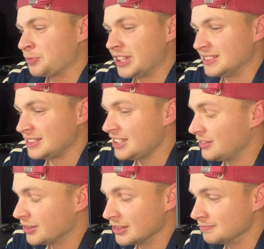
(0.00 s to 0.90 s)
is
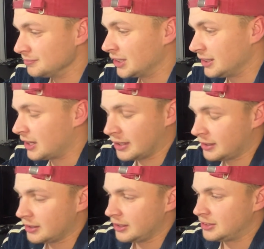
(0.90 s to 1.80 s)

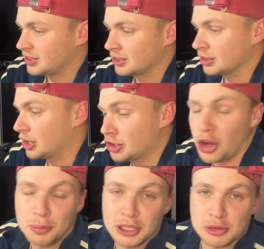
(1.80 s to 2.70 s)
it's an
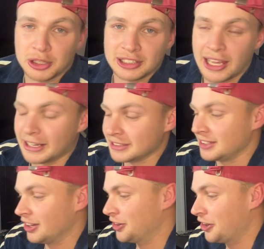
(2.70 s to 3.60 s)
accomplishment
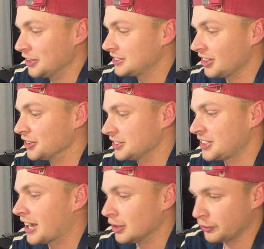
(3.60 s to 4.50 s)
on
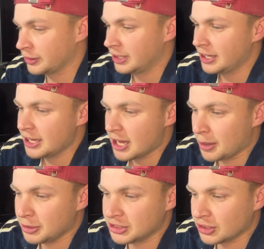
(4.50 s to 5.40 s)
itself. I
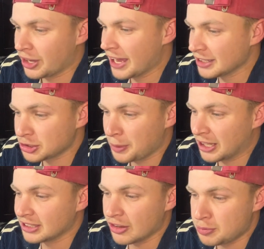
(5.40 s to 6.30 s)
mean, so Angus Bell,
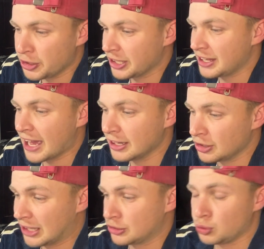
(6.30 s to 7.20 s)
Dave Marecki, Alan
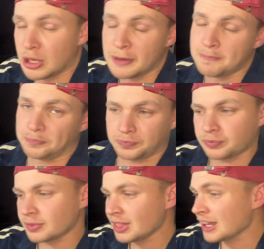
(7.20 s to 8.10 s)
Alatua,
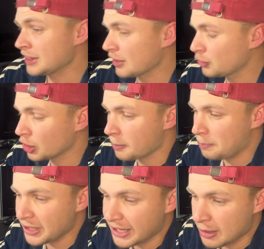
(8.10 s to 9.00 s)
they've got a
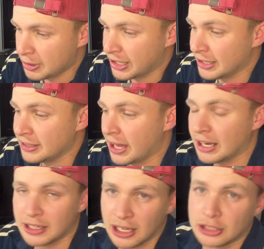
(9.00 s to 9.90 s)
big game ahead.
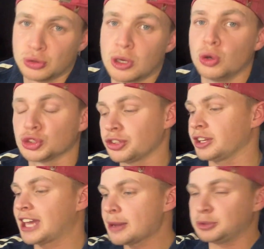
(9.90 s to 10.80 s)
Alan Alatua, also the
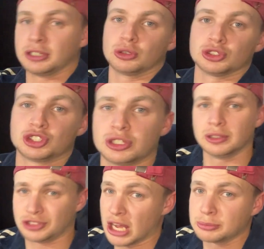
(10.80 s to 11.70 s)
captain, because
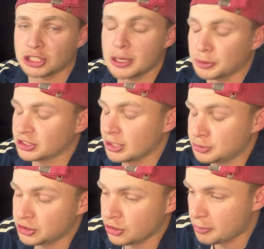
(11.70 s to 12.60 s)
James Slipper
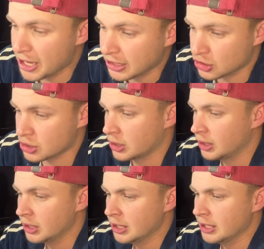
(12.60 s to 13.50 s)
slips to the bench.
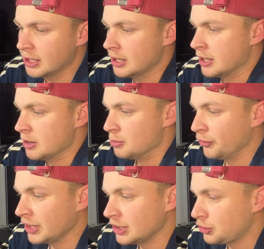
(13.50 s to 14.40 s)

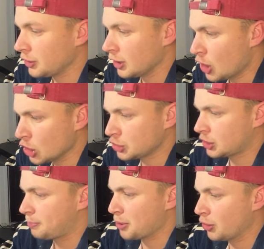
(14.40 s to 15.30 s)
Moving into the locks,
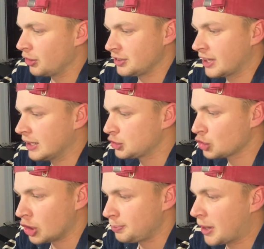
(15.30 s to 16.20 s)
Brodie Retallick,
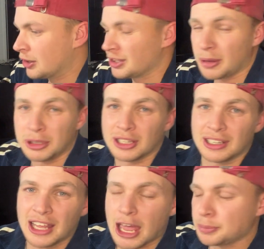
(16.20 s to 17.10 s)
Scott Barrett, I
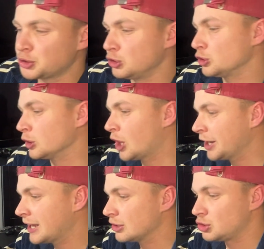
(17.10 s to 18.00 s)
mean, absolute
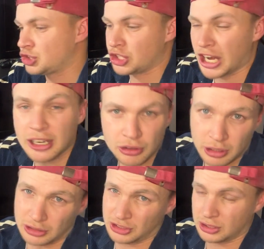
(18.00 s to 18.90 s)
line-out
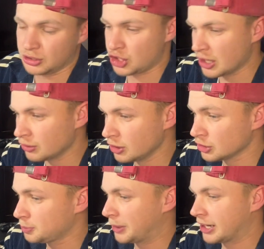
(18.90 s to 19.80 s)
generals,
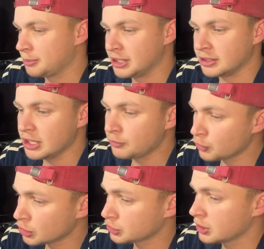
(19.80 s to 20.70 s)
but I mean, Nick
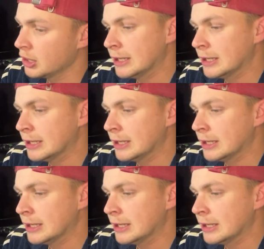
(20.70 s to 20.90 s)
Frost,